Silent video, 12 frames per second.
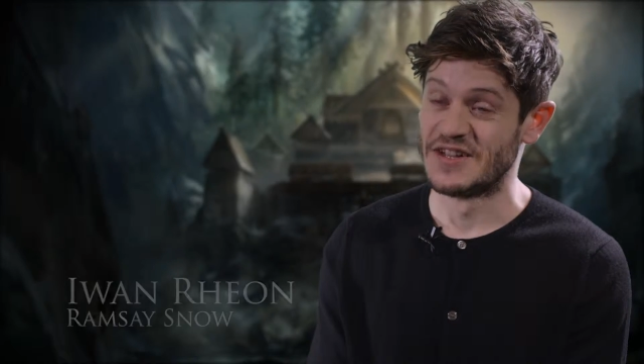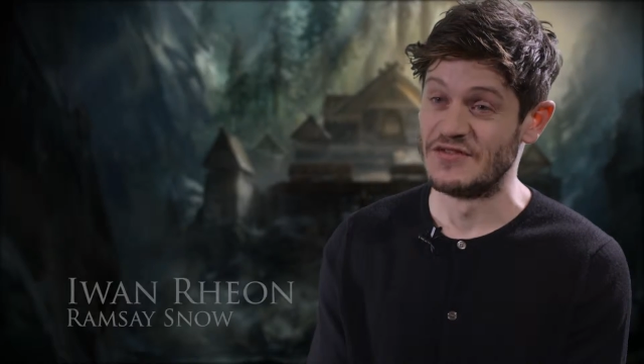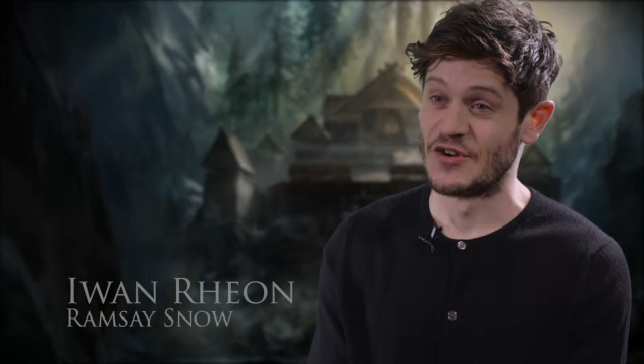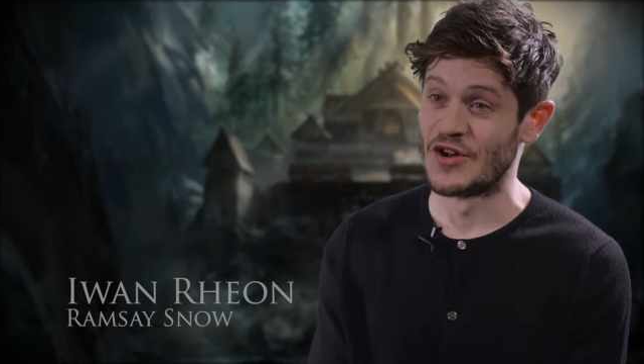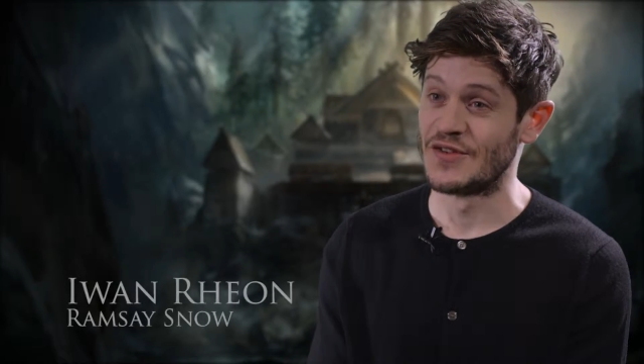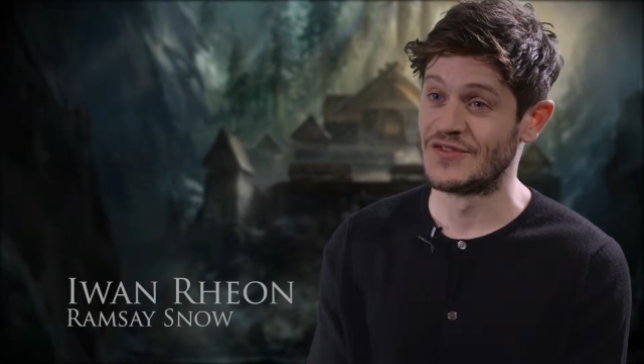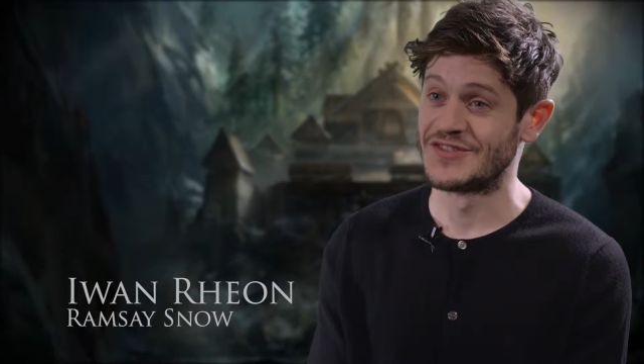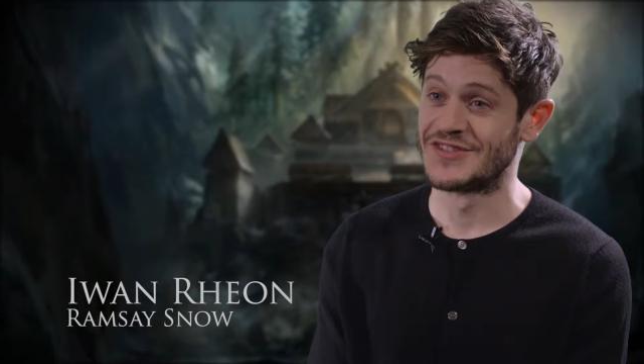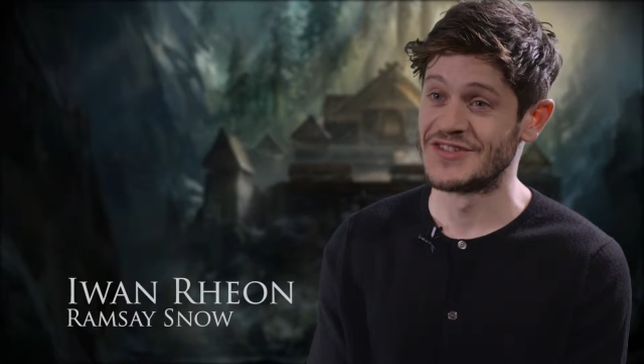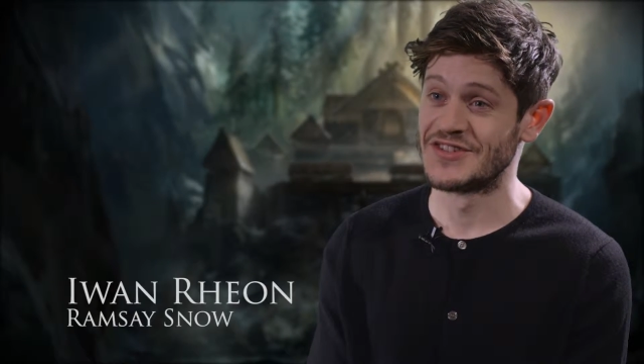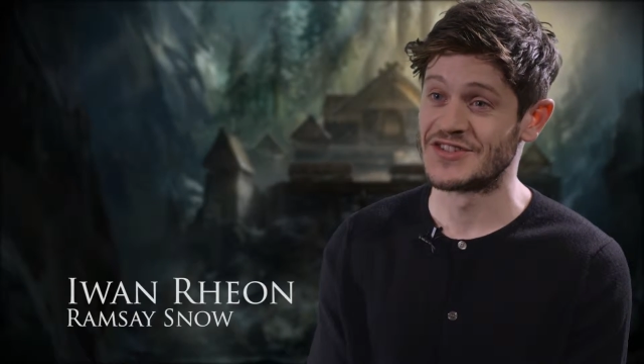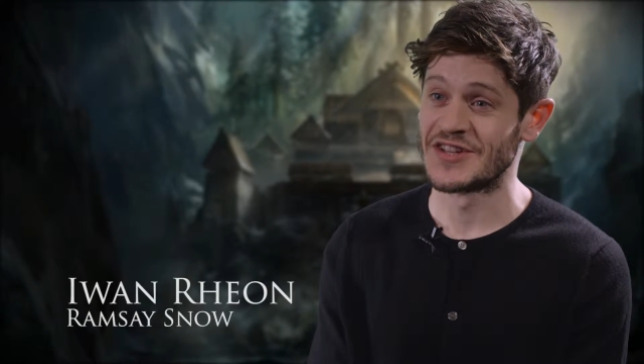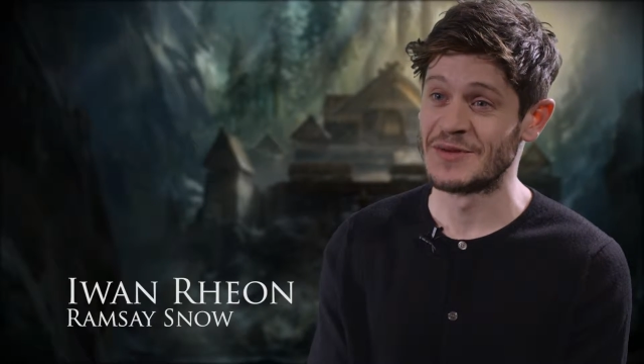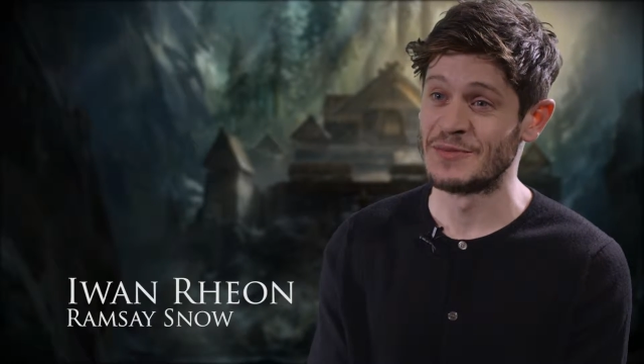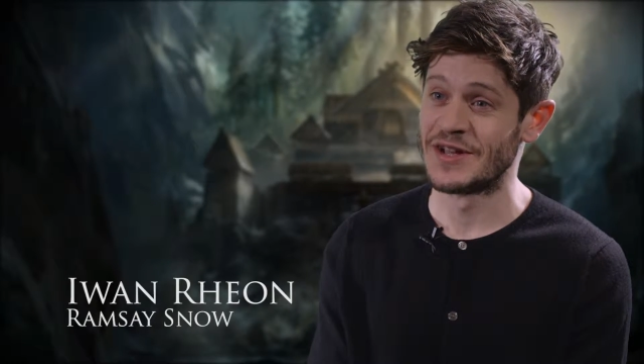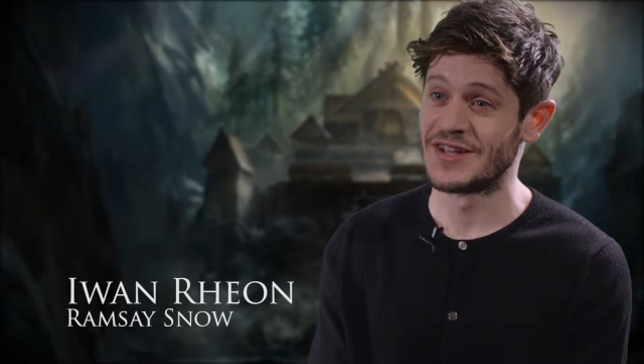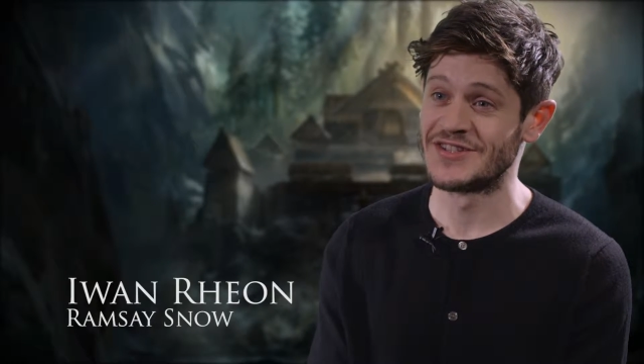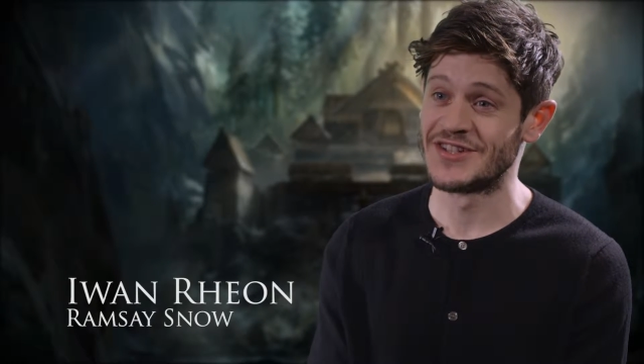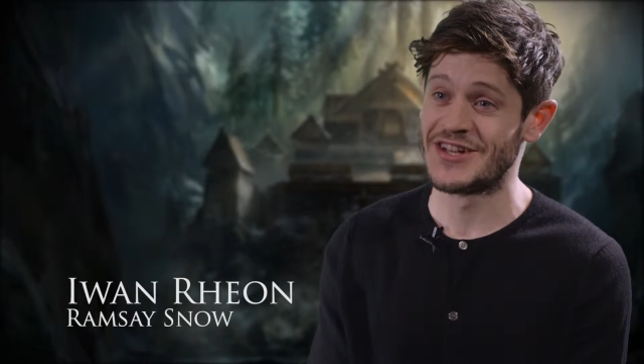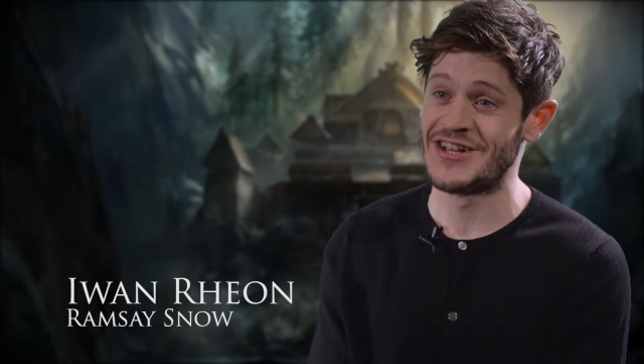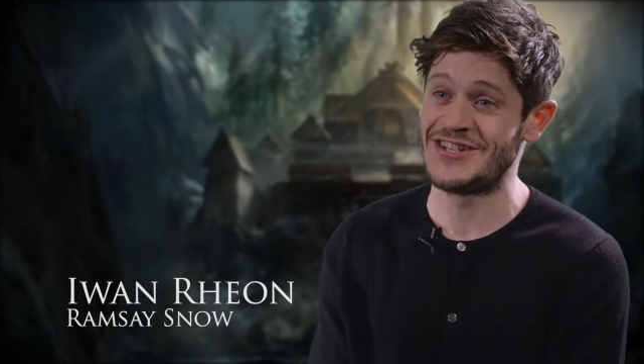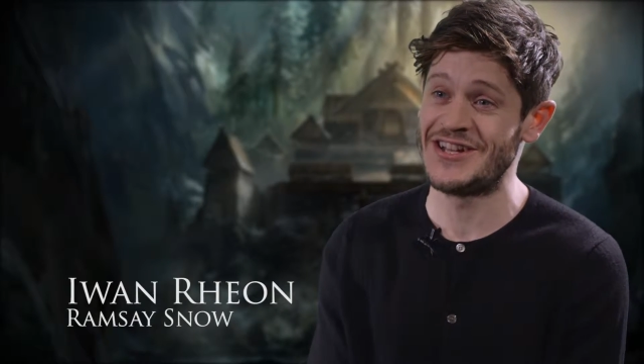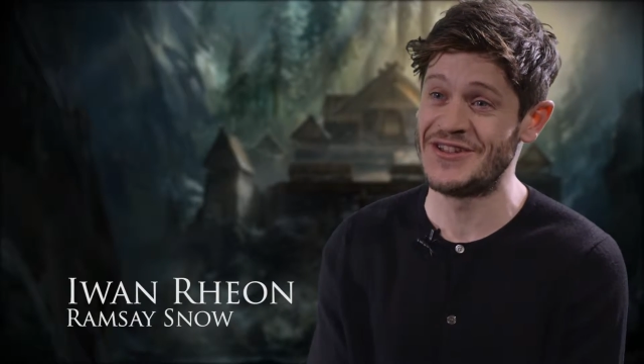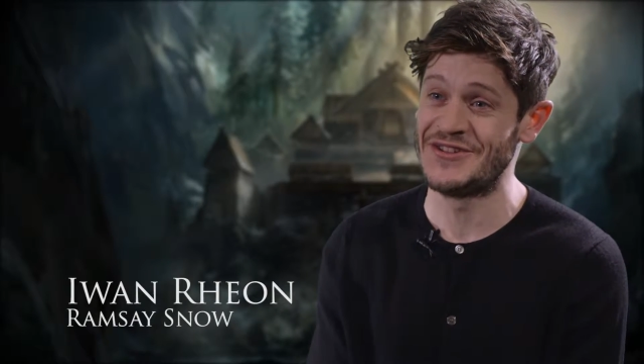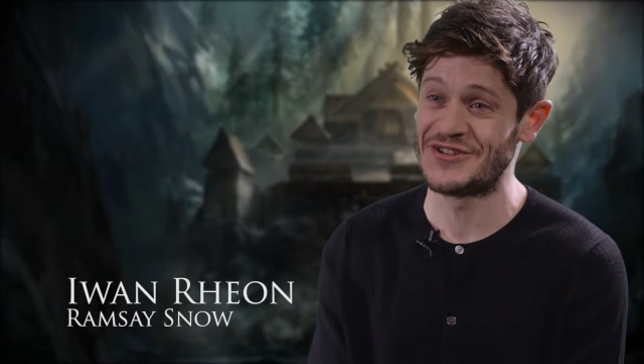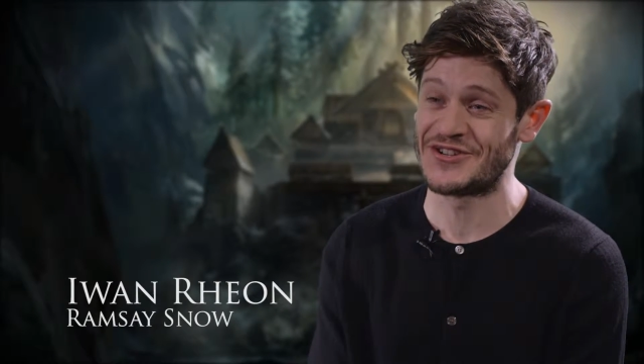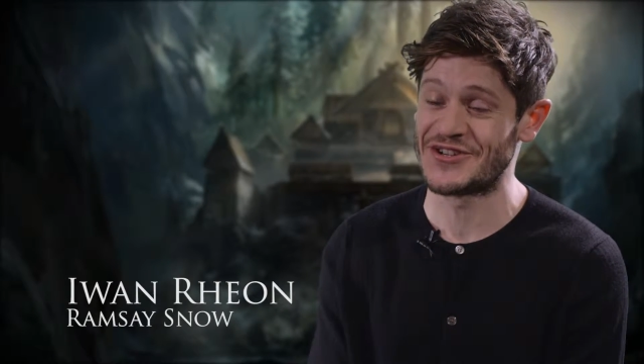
involved in the same way as he is in the